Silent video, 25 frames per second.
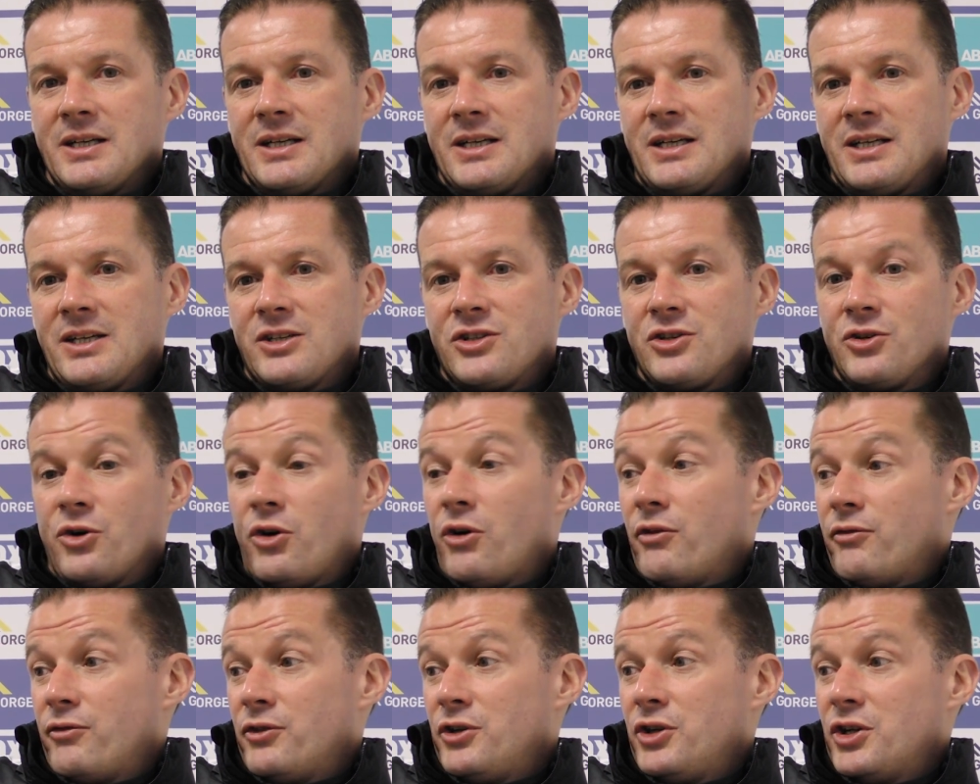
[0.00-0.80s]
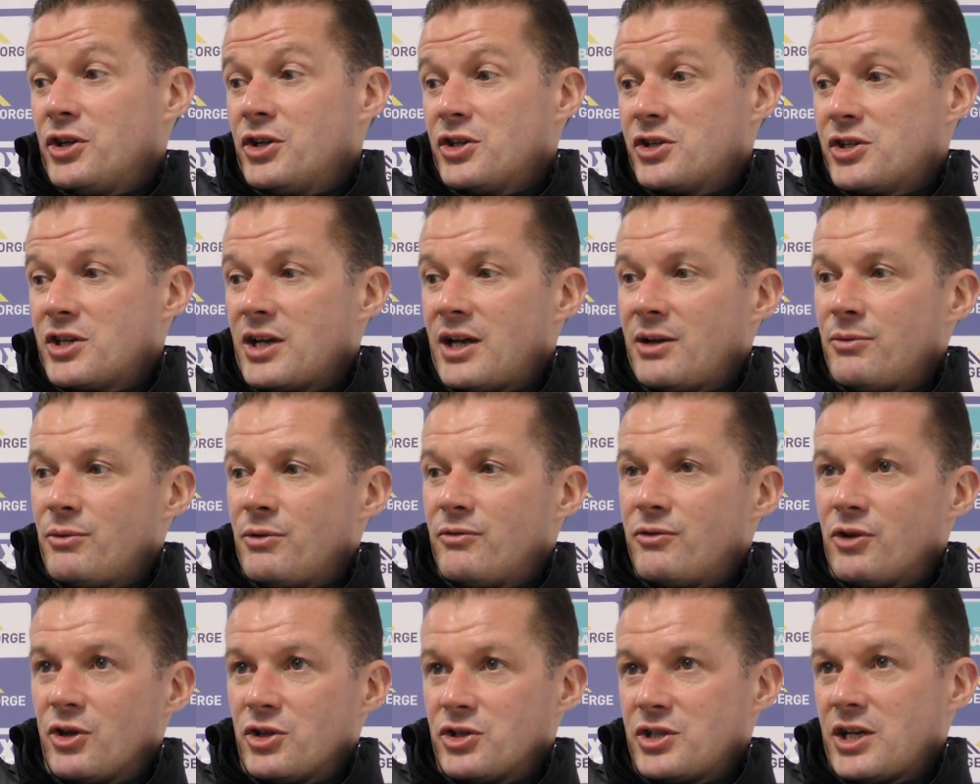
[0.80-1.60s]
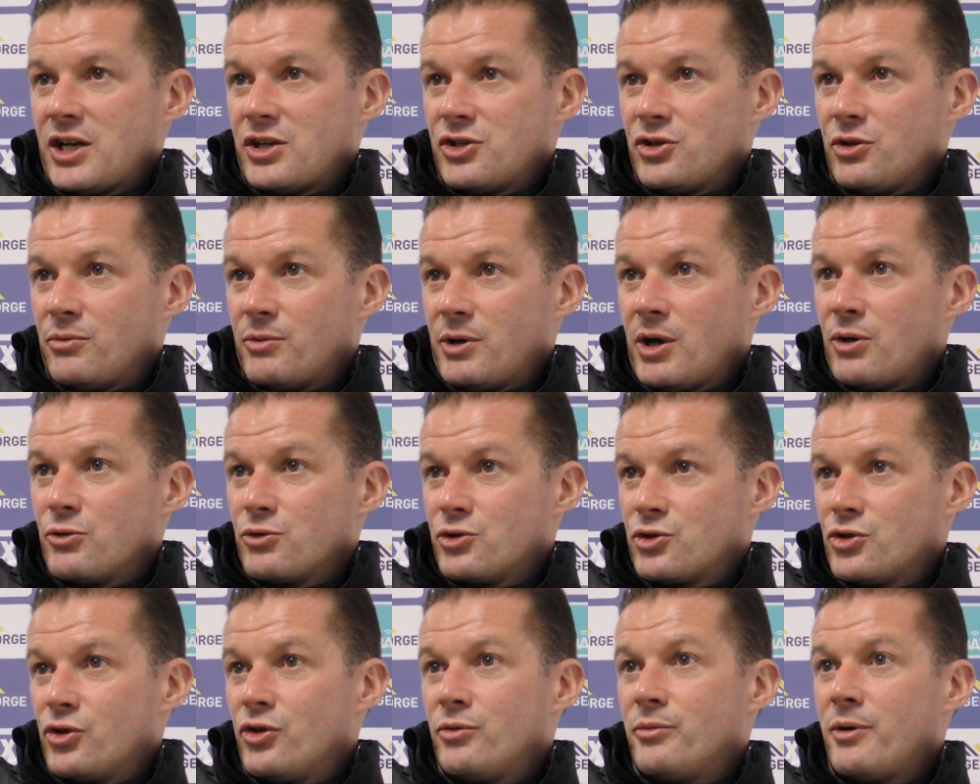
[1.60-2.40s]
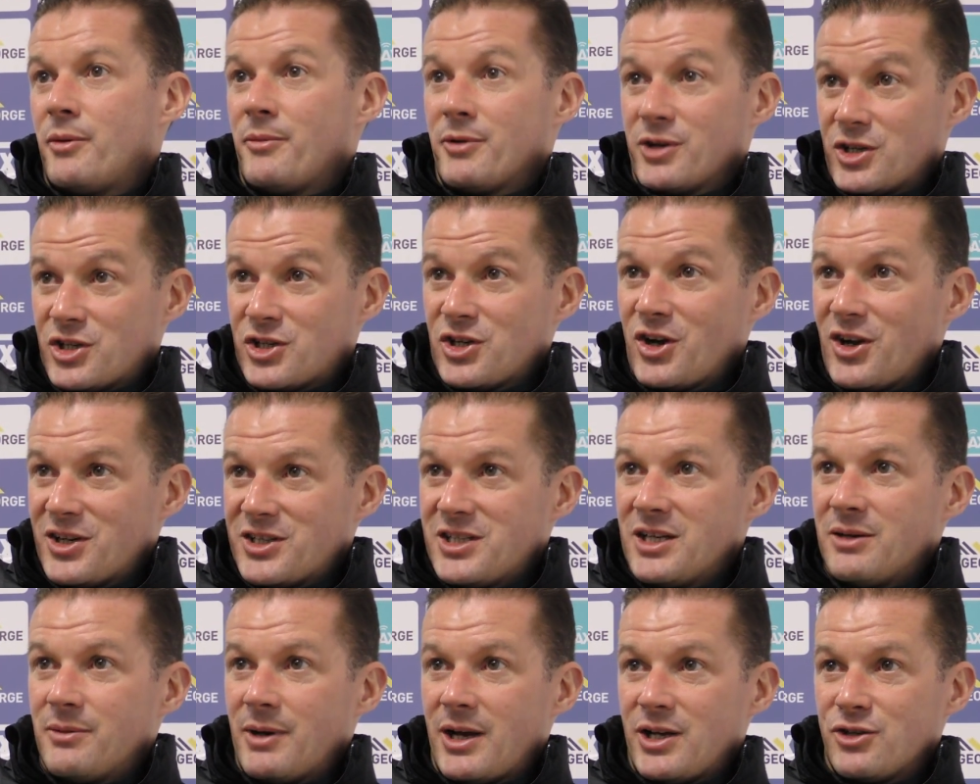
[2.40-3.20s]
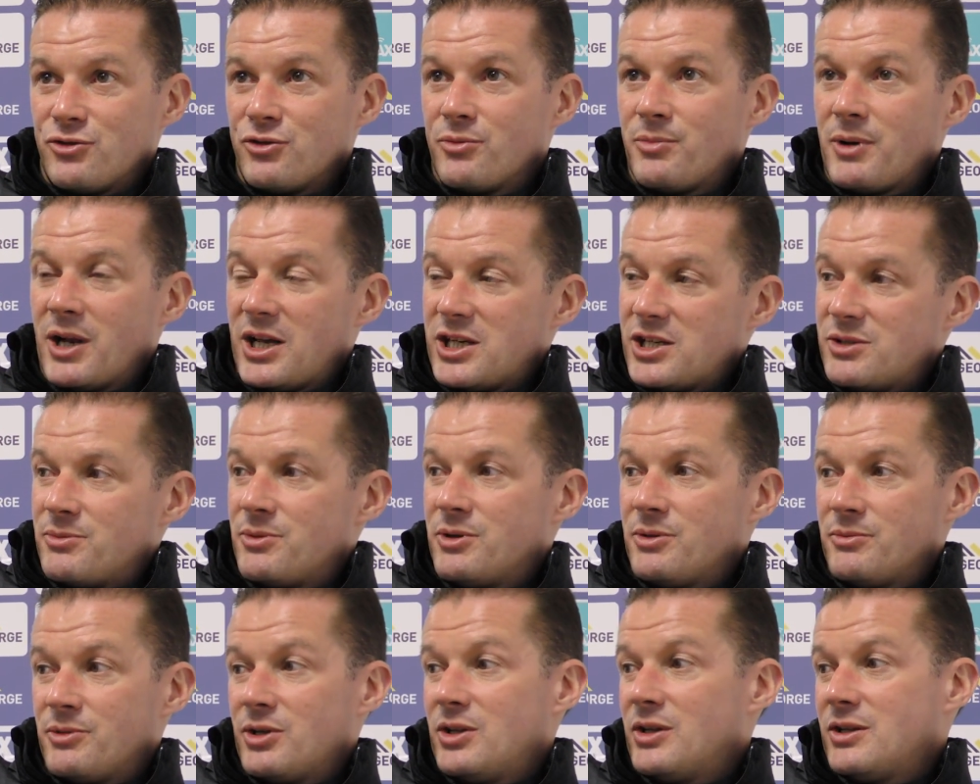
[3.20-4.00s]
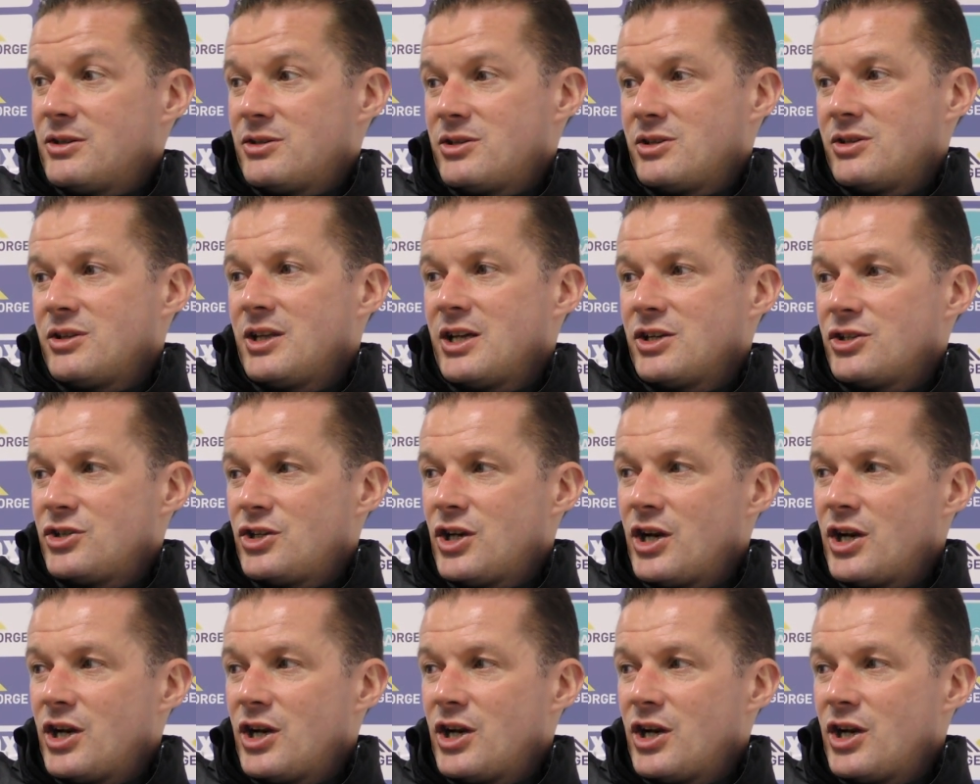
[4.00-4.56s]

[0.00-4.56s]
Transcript: It's not often you can say we've lost our top goal scorer, but I'm excited about his replacement, but that's